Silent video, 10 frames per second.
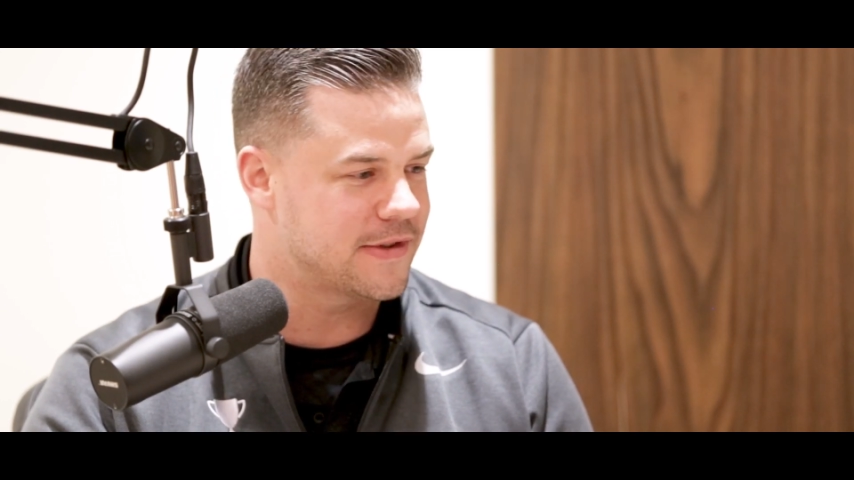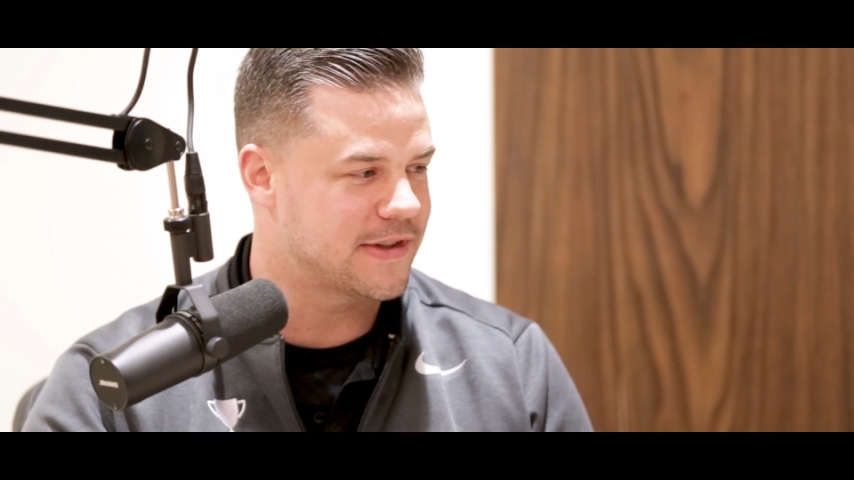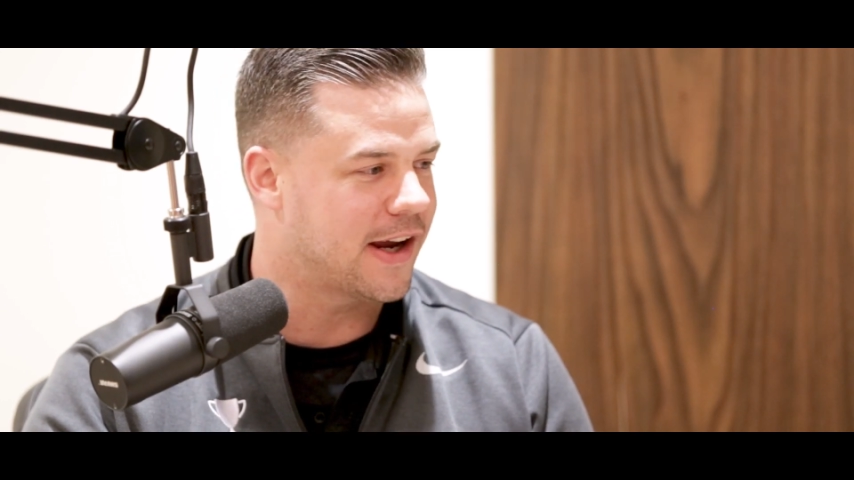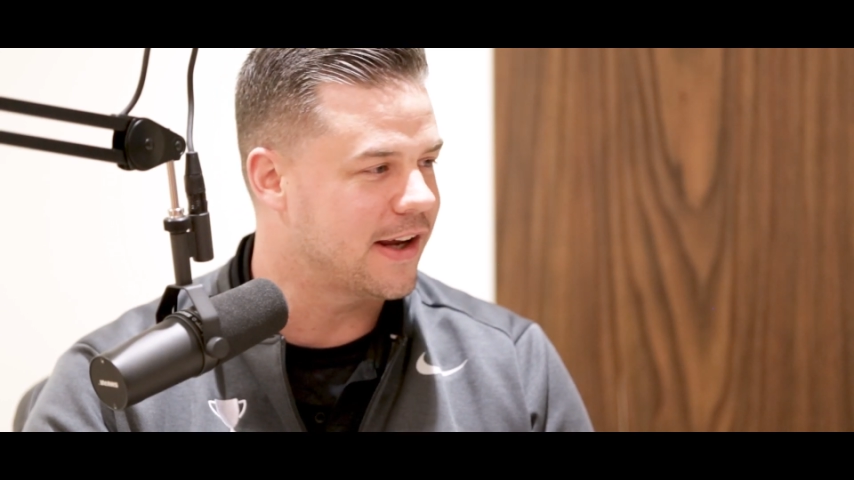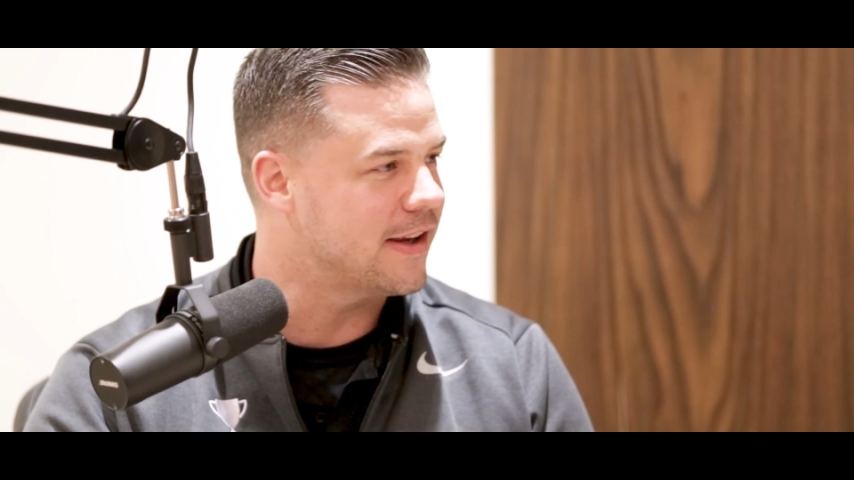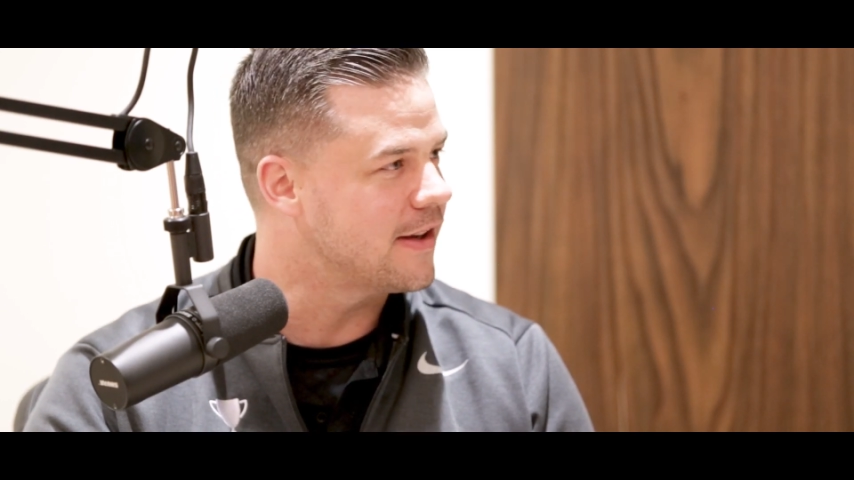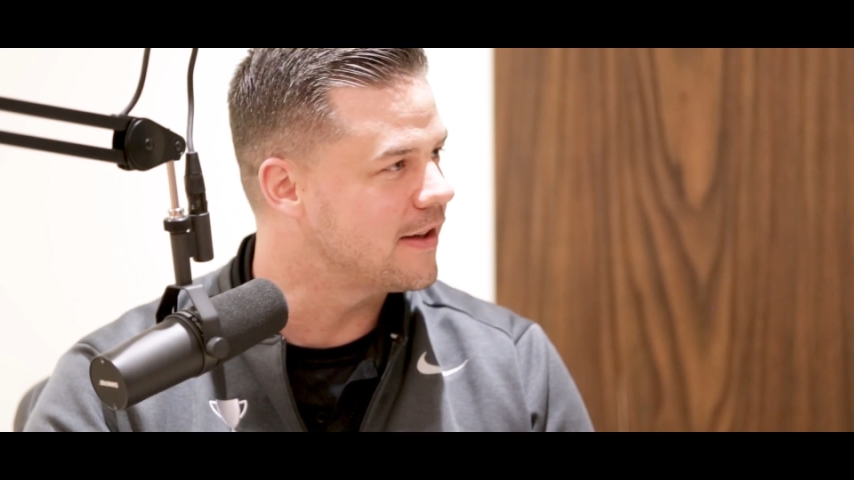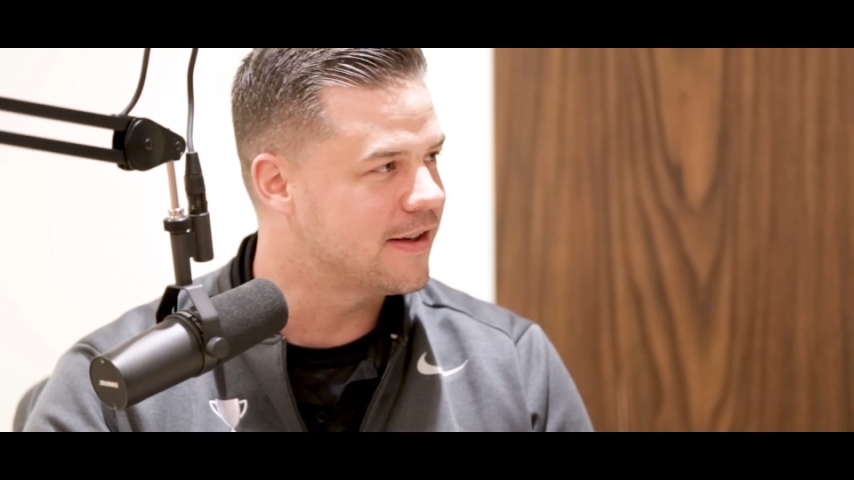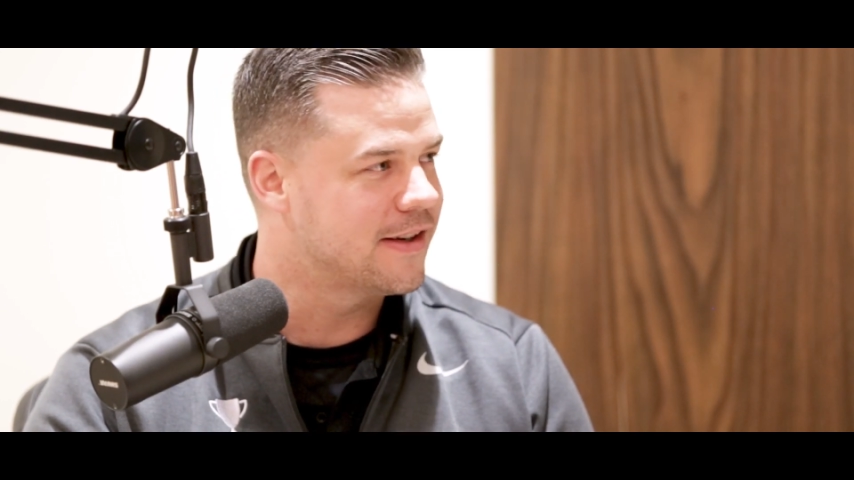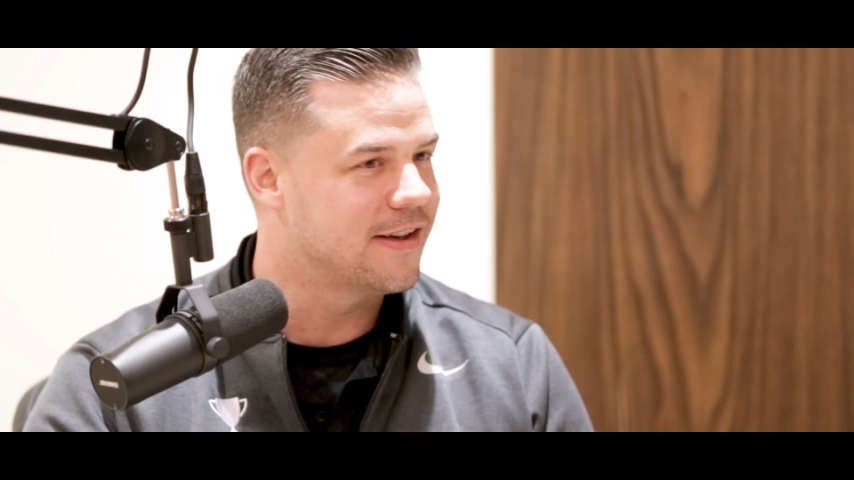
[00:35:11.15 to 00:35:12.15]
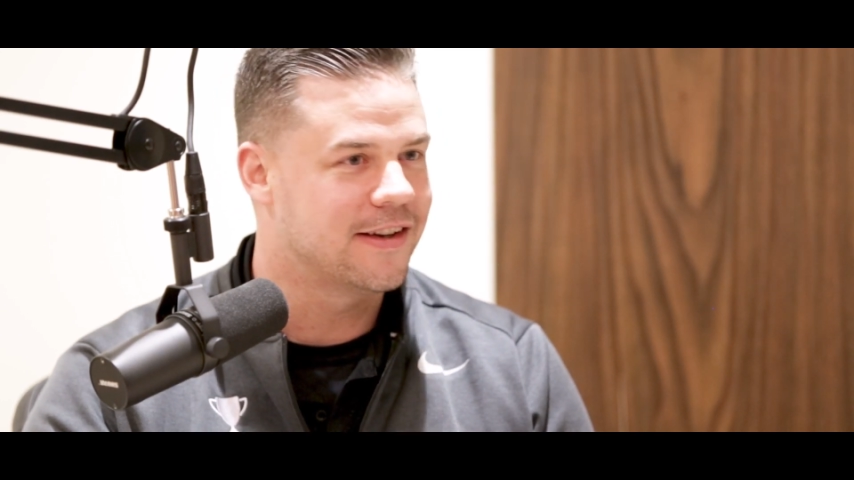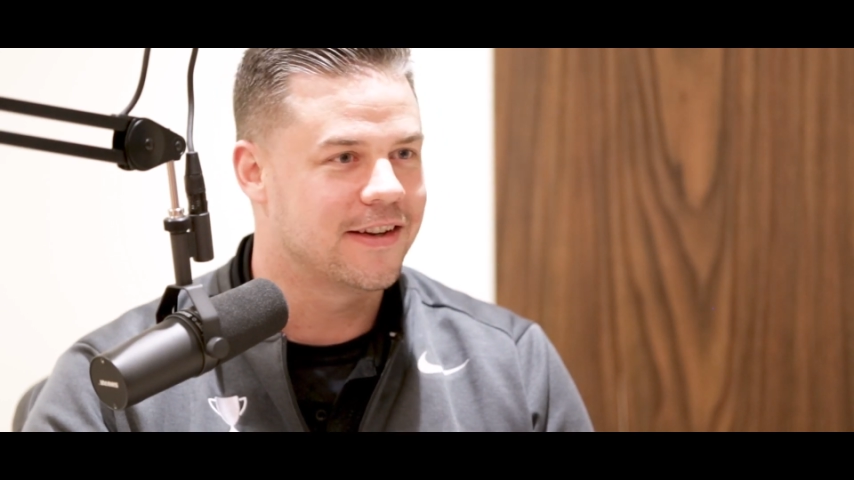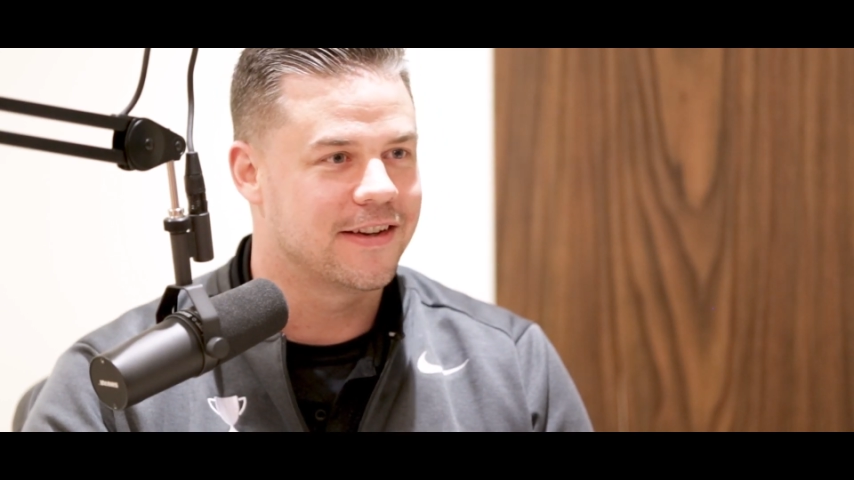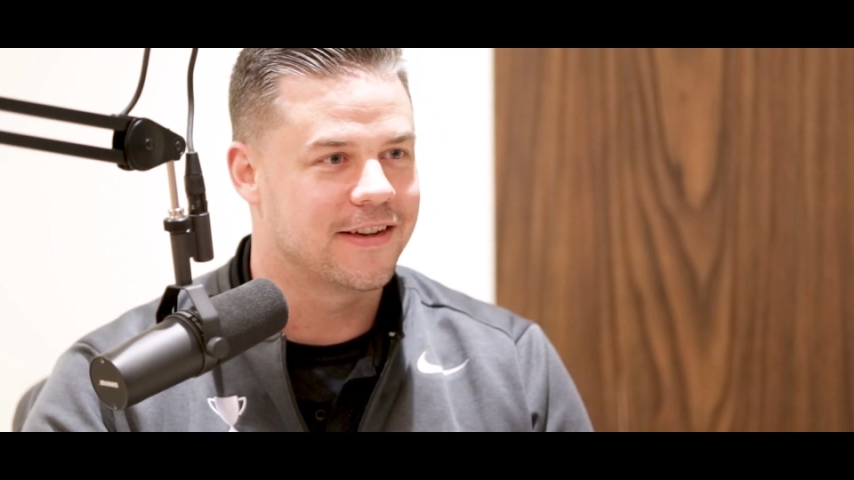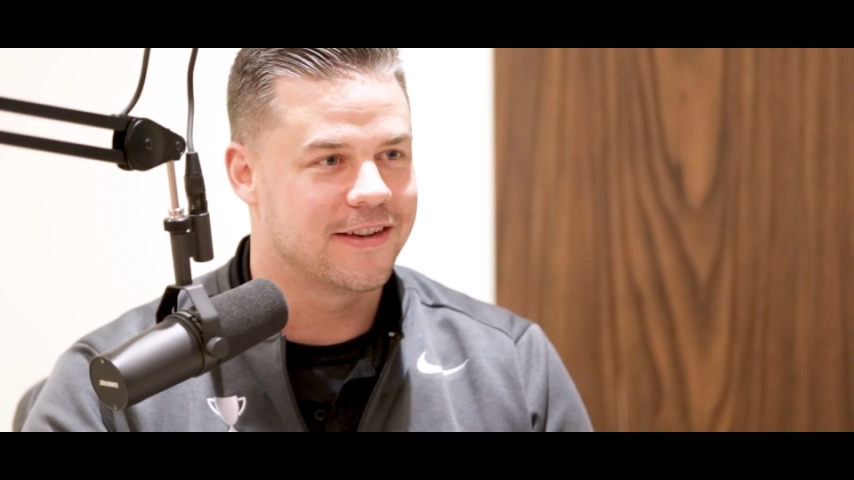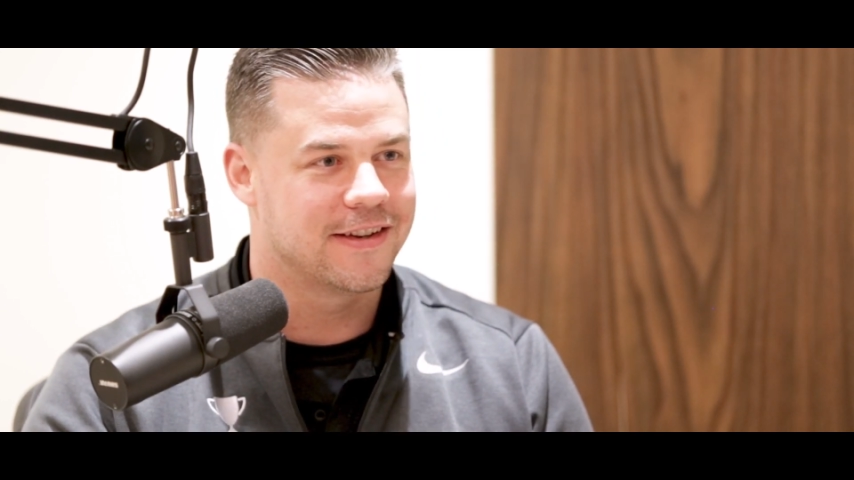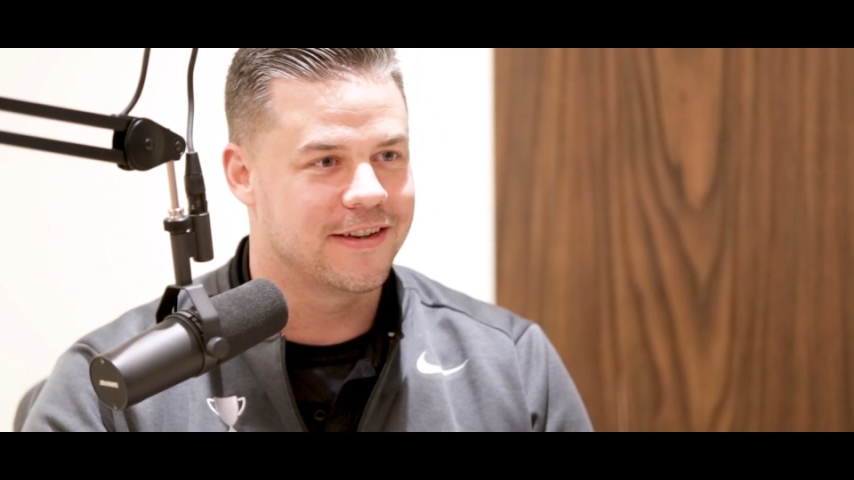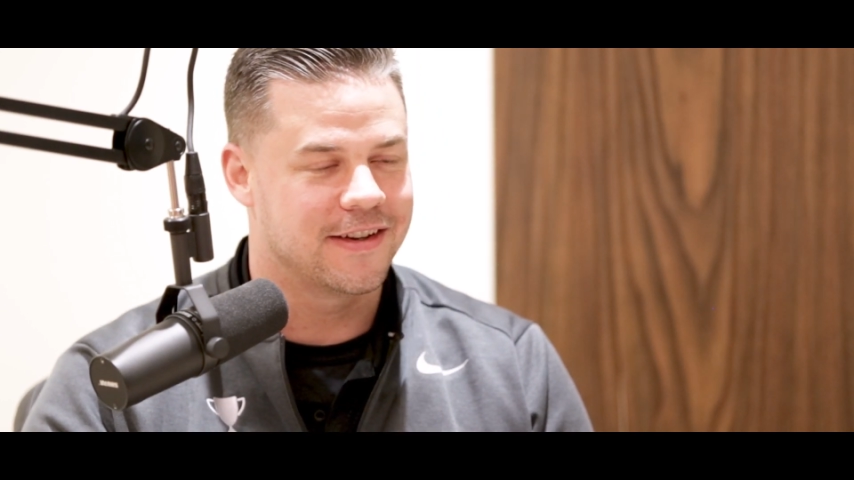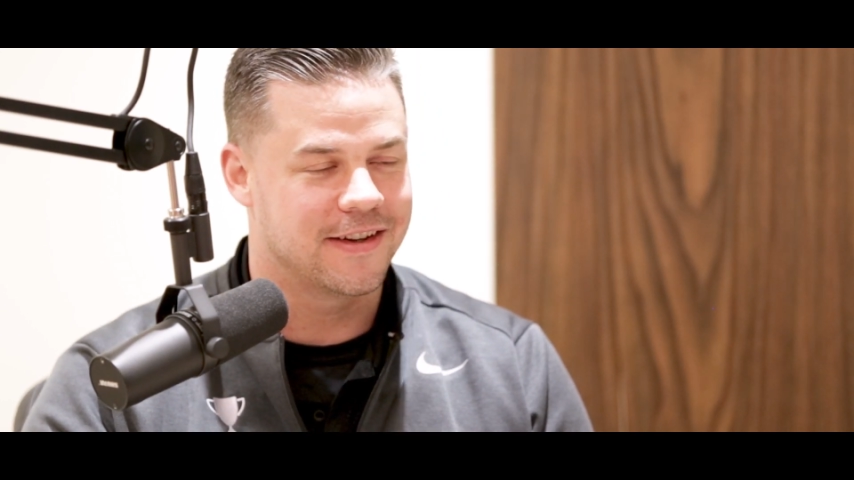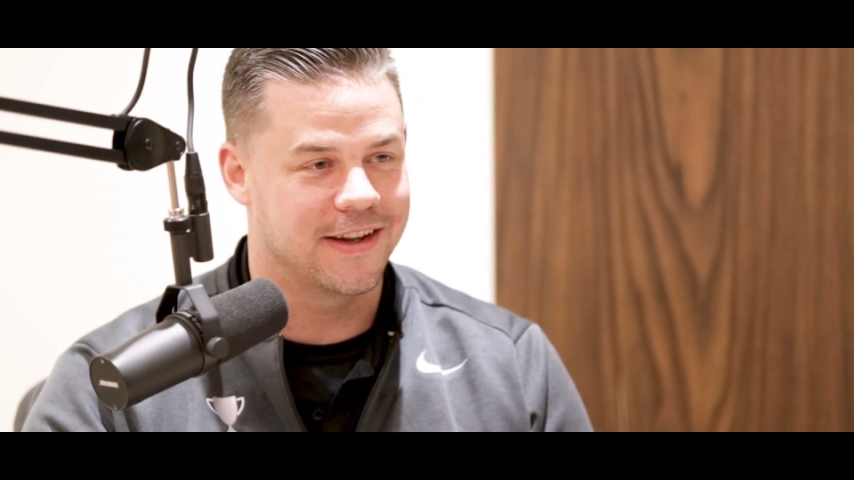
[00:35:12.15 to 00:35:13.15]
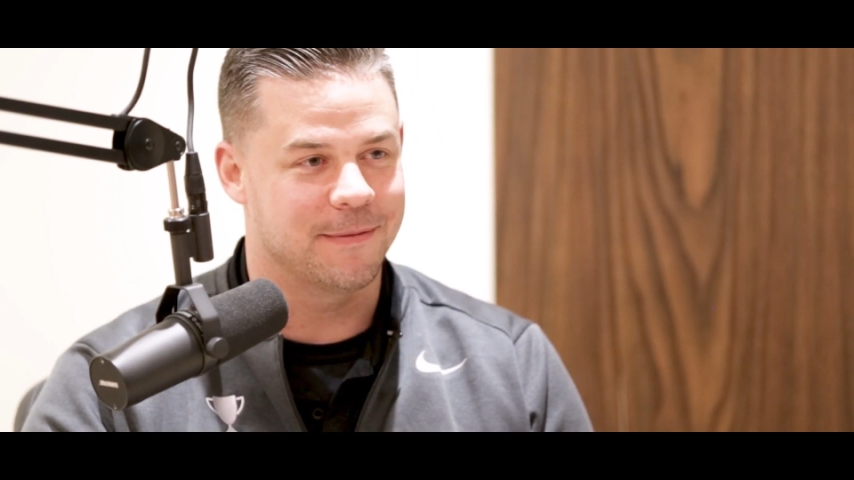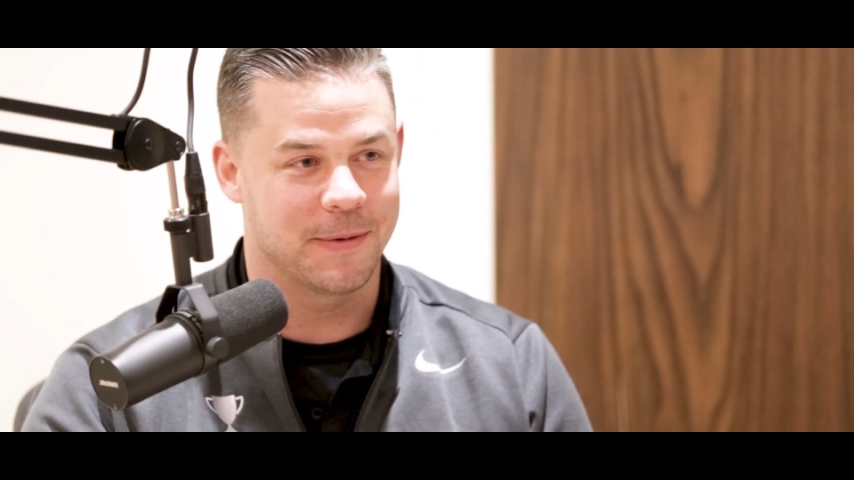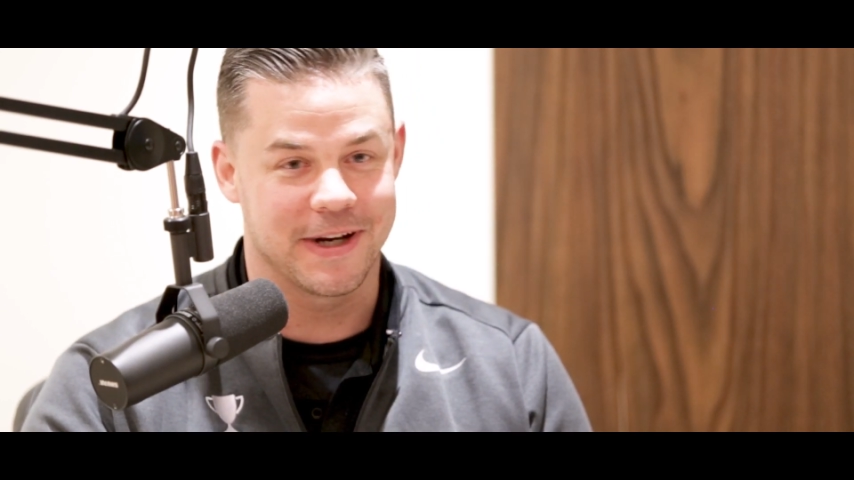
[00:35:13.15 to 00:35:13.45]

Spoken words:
sign? But